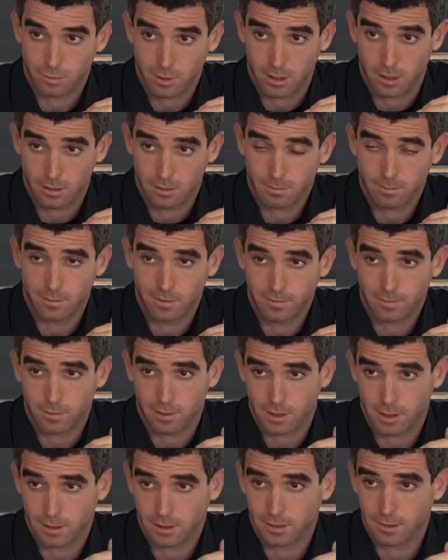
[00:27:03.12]
well
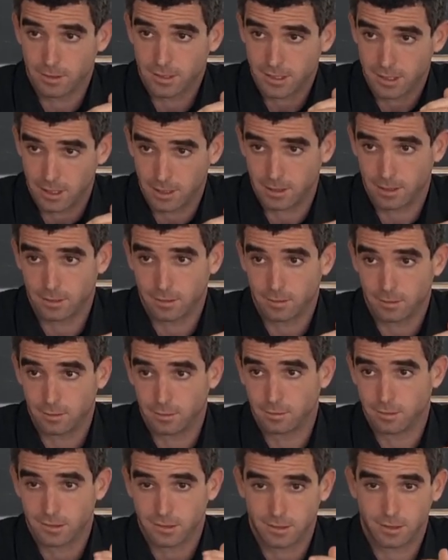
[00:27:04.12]
before I decided to
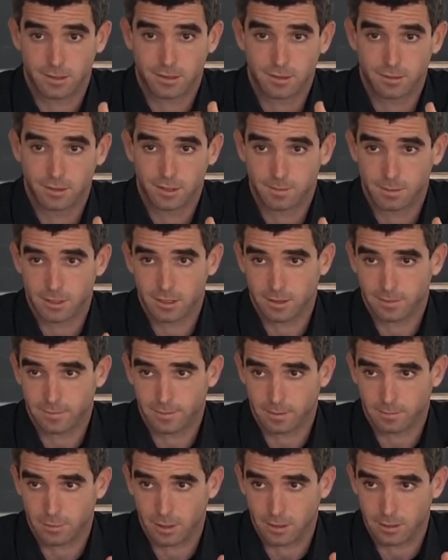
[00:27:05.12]
use these two
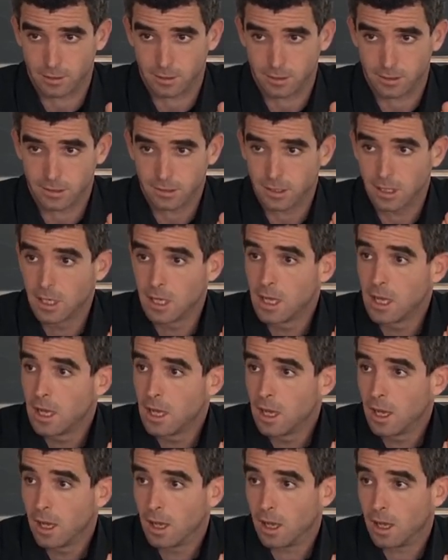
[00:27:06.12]
specific branches.
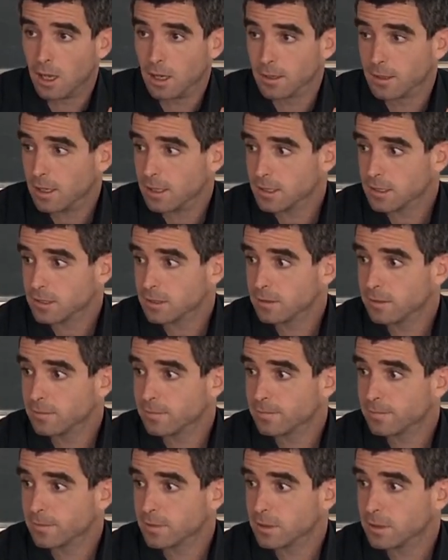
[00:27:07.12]
And as
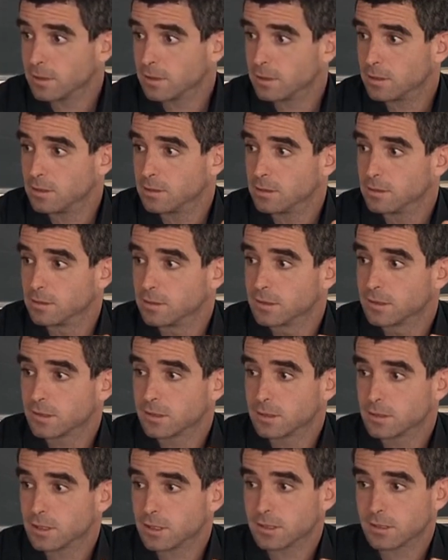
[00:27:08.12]
I've uh,
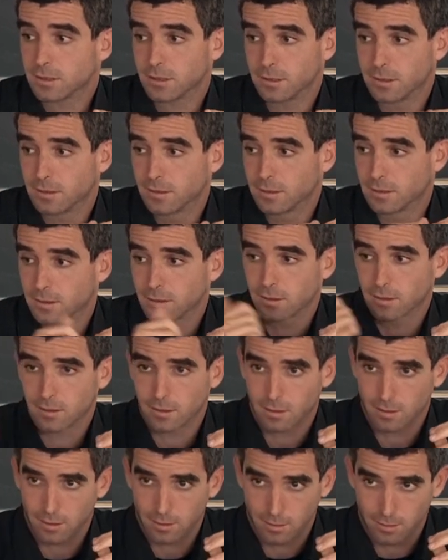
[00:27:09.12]
suggested
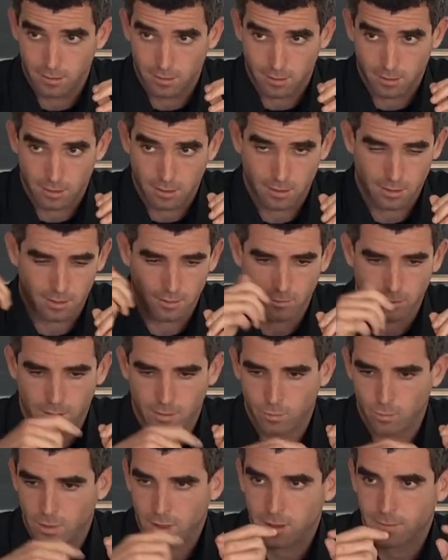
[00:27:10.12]

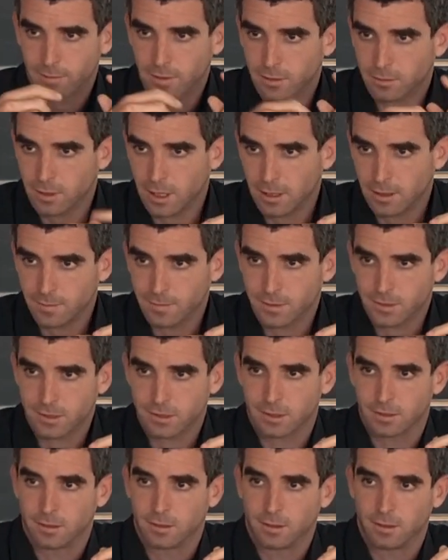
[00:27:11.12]
in one of the graphs
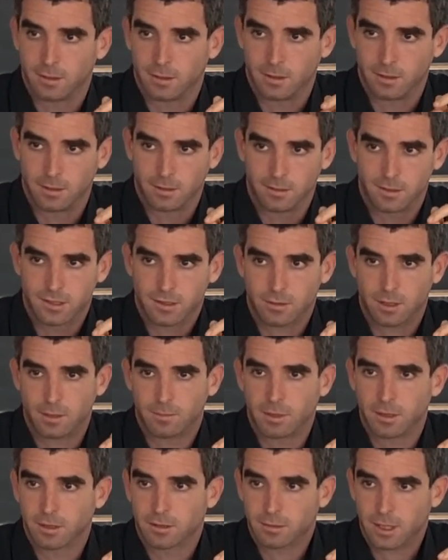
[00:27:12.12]
and uh,
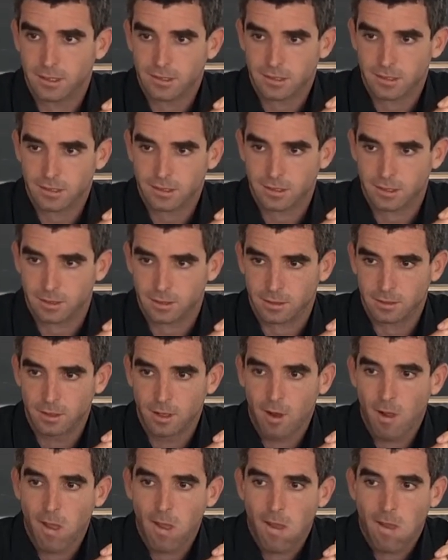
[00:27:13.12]
describing the crisis here,
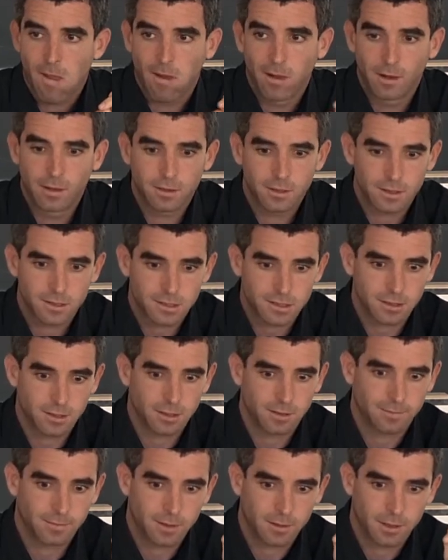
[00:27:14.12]
you can see
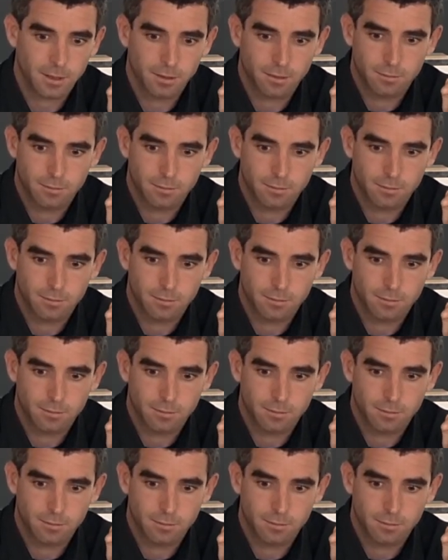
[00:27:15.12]
a very